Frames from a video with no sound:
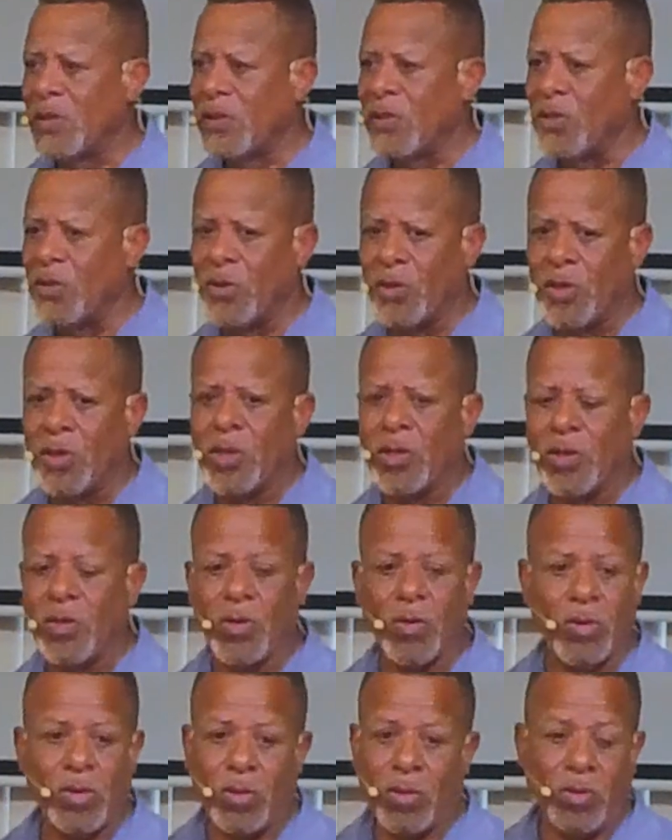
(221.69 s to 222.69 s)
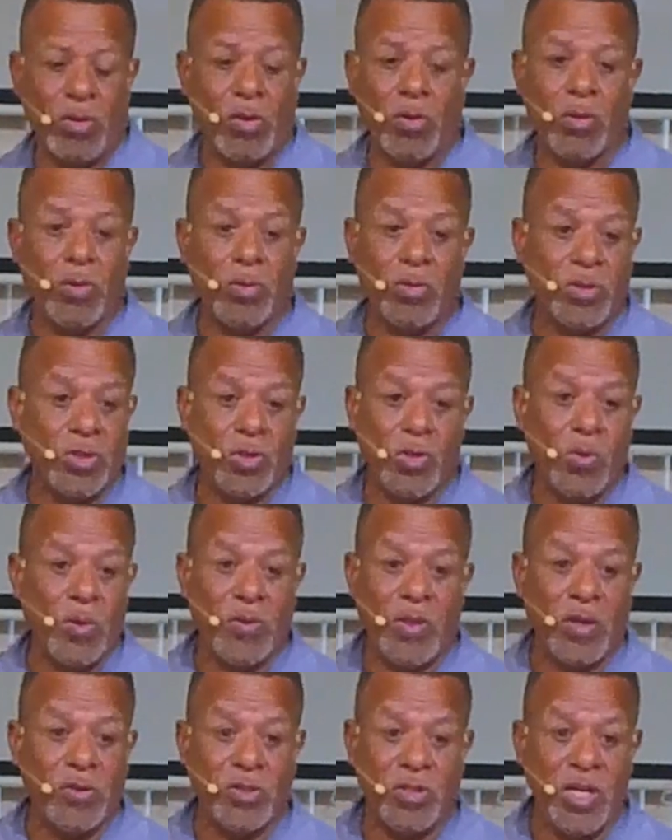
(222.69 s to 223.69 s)
You, you, don't, you don't go to school
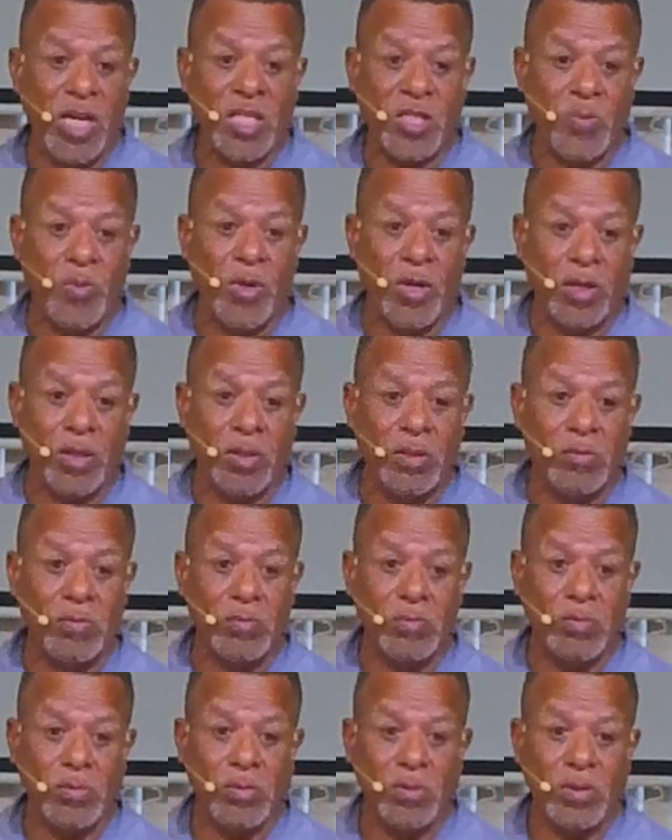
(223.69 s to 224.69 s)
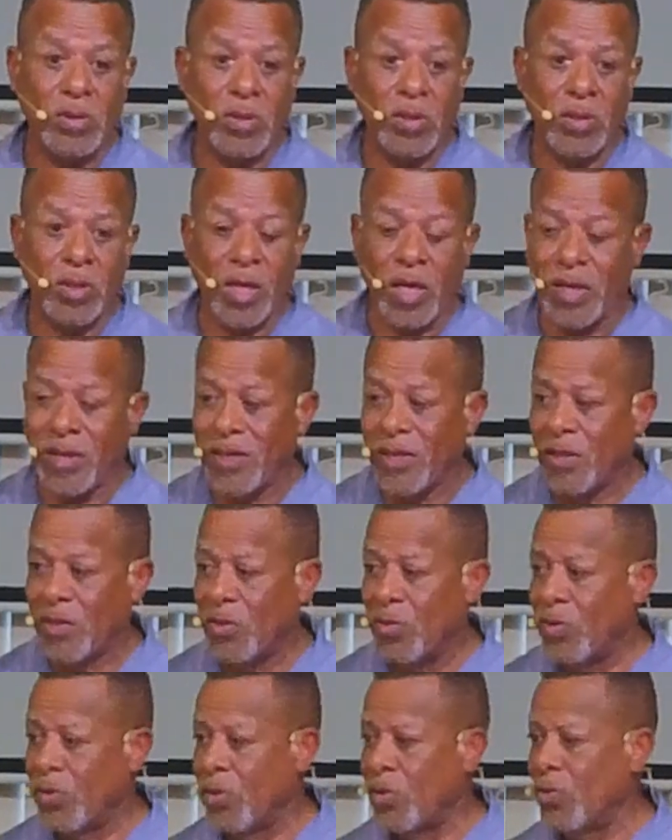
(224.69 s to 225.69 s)
without your textbook. Okay?
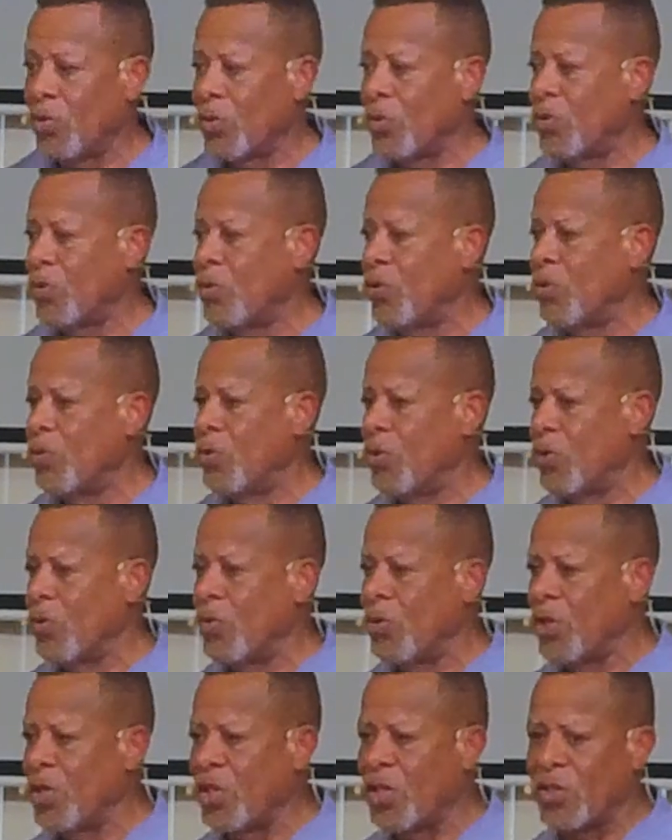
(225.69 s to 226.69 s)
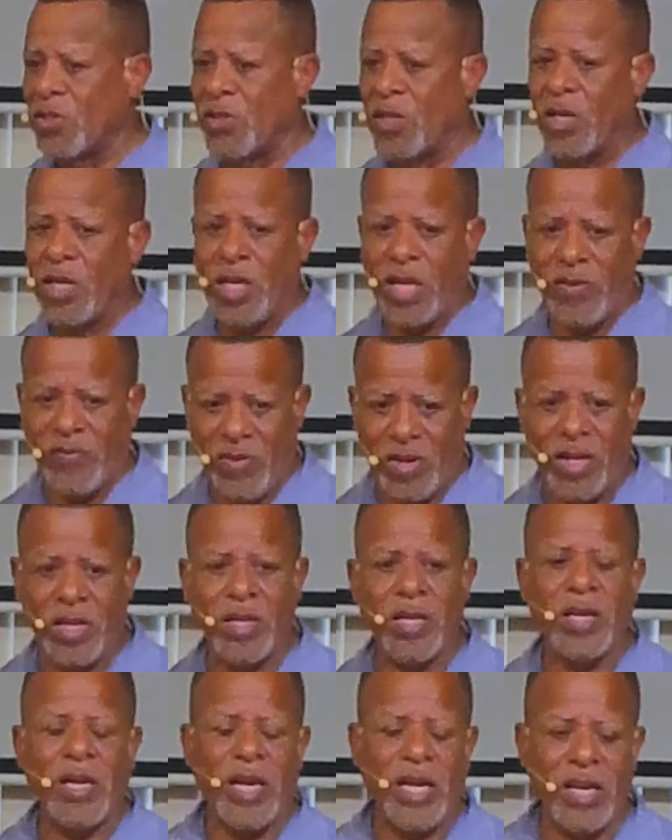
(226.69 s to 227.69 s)
You, you, you, you need to get, your, if,
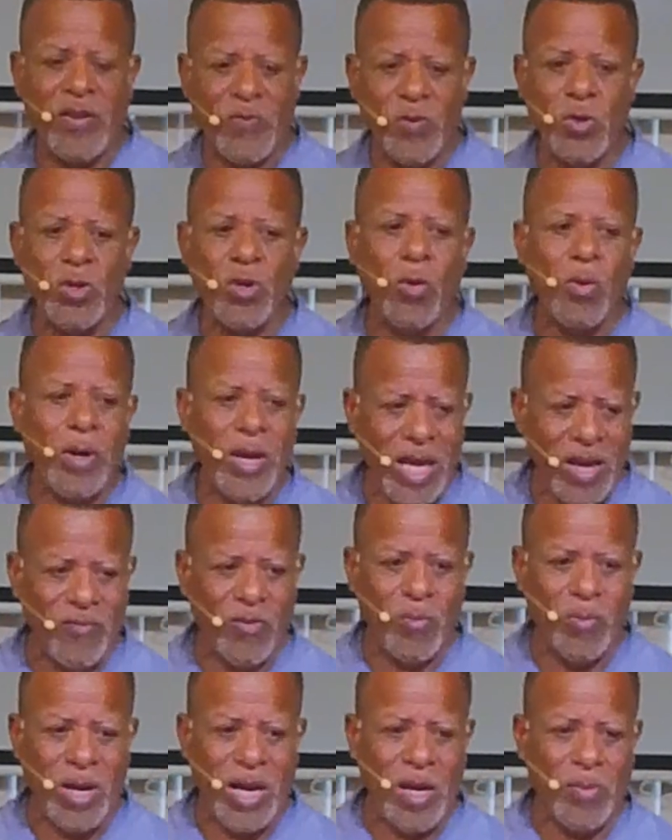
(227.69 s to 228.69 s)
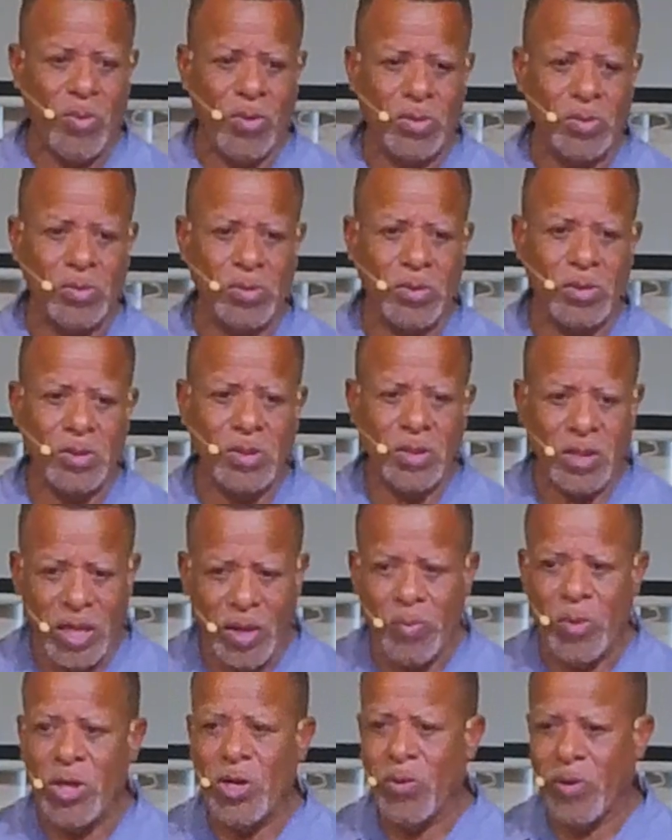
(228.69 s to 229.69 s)
and if you don't have a Bible,
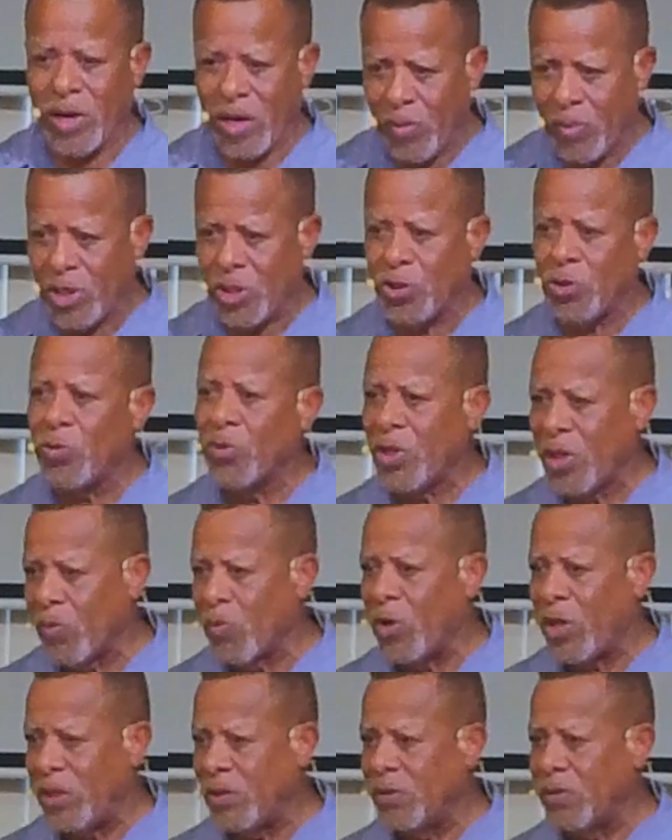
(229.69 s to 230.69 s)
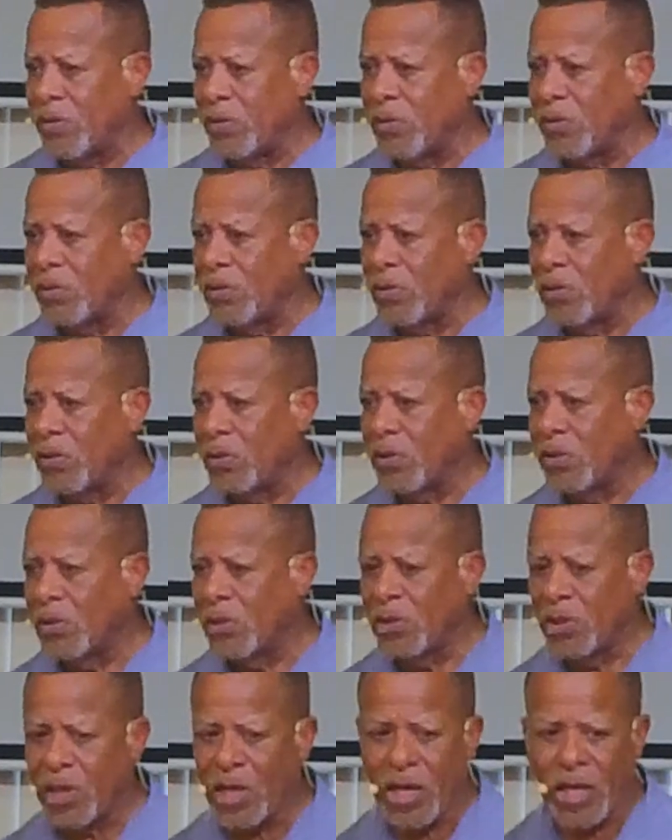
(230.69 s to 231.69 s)
let me know and I'll make sure you get one.
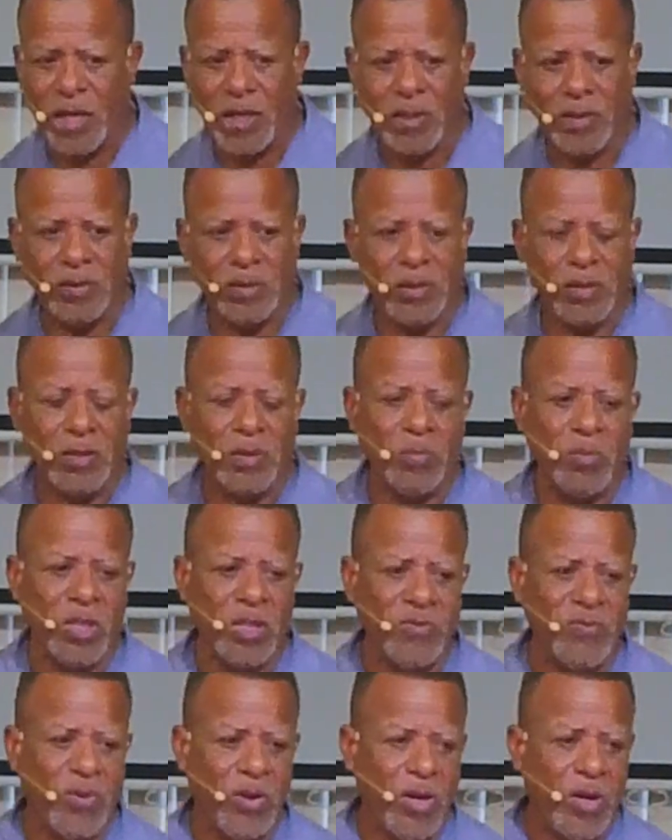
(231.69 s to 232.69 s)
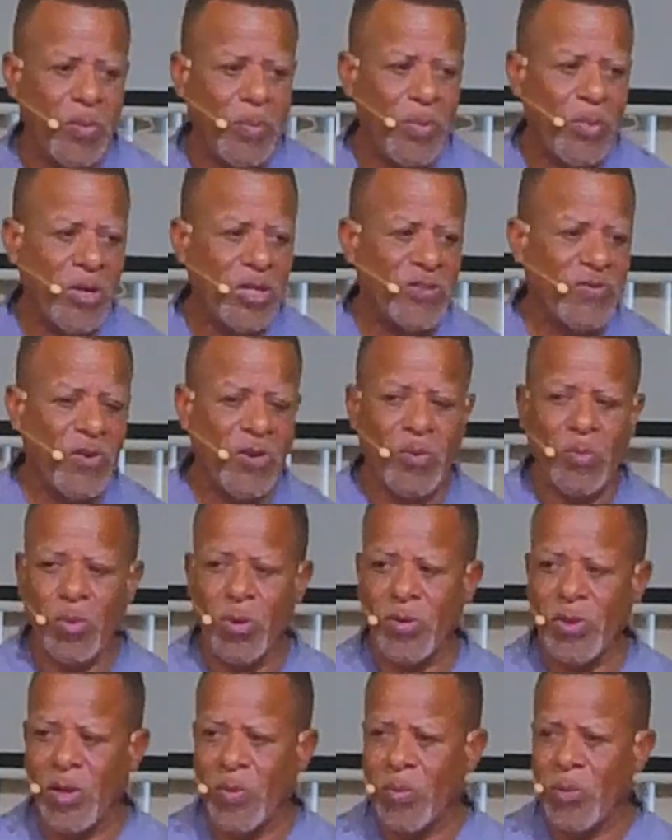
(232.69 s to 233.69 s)
Okay? But it's very, it's very
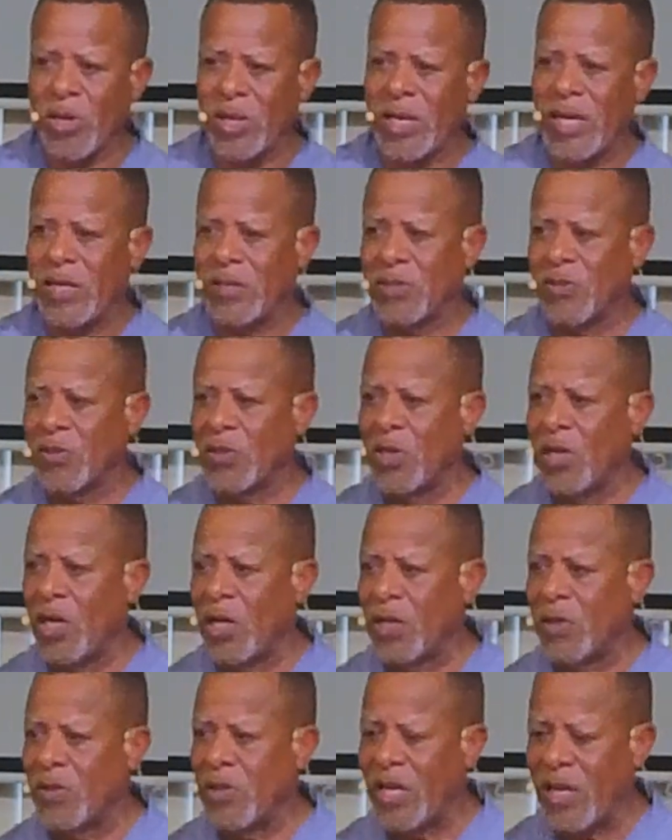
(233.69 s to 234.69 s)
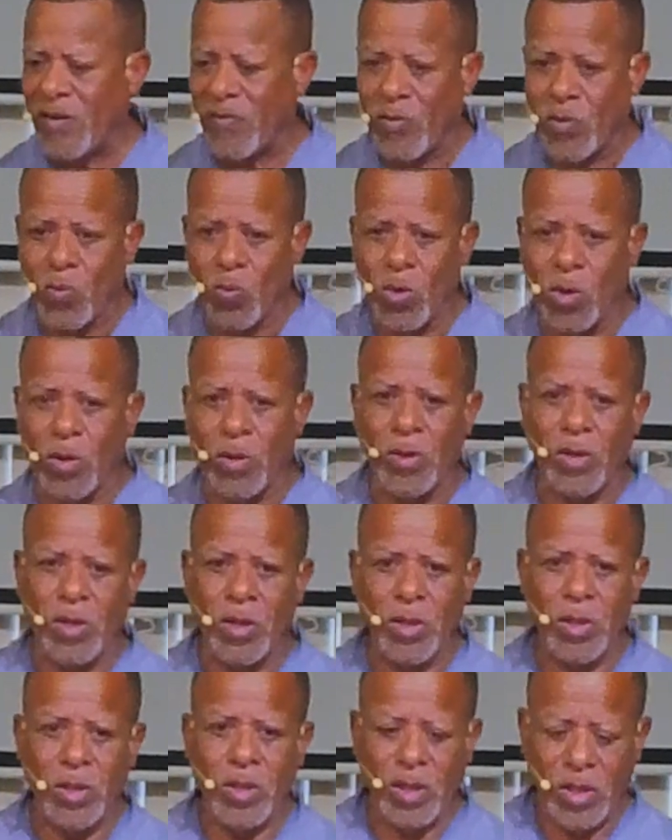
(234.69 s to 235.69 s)
important that we in the house of God and have the word,
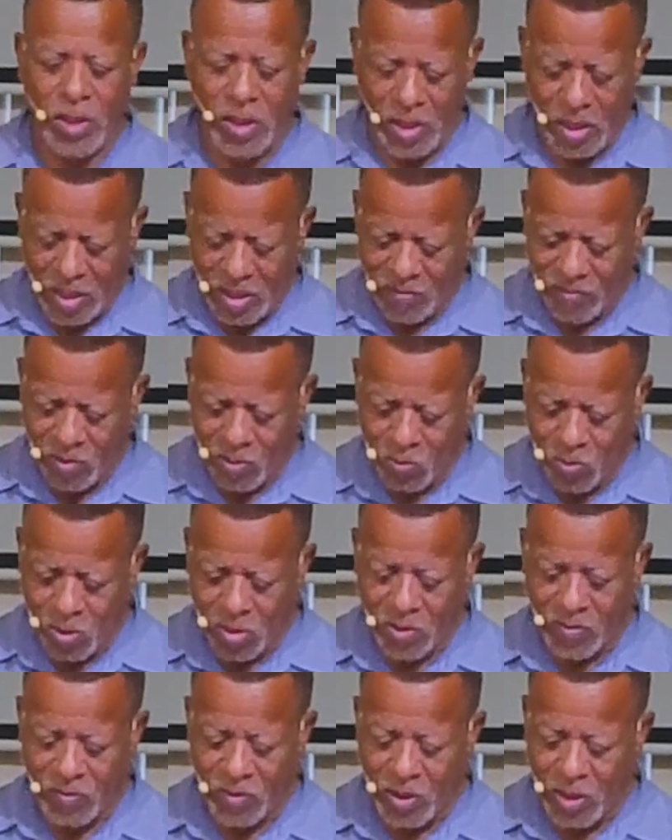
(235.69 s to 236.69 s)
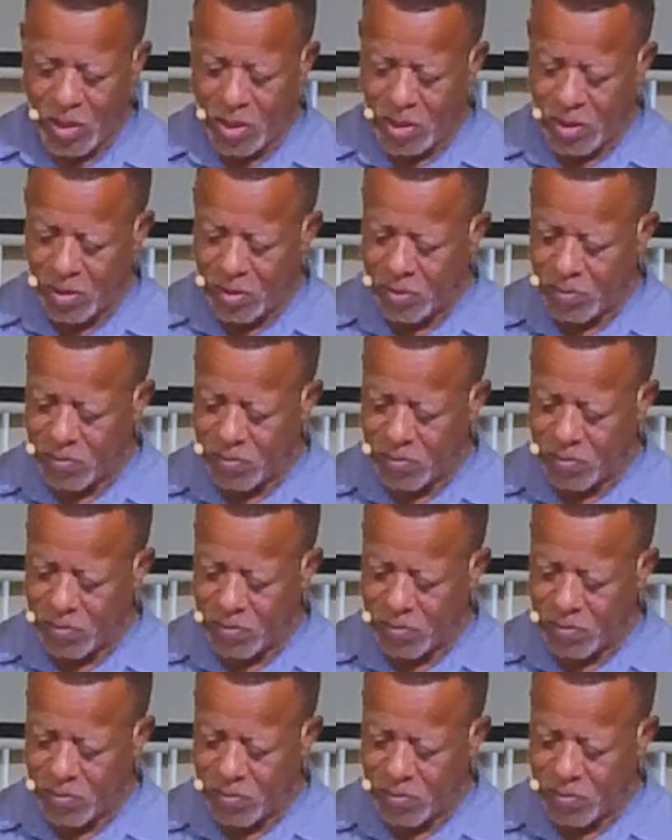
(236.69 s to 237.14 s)
have the word of God.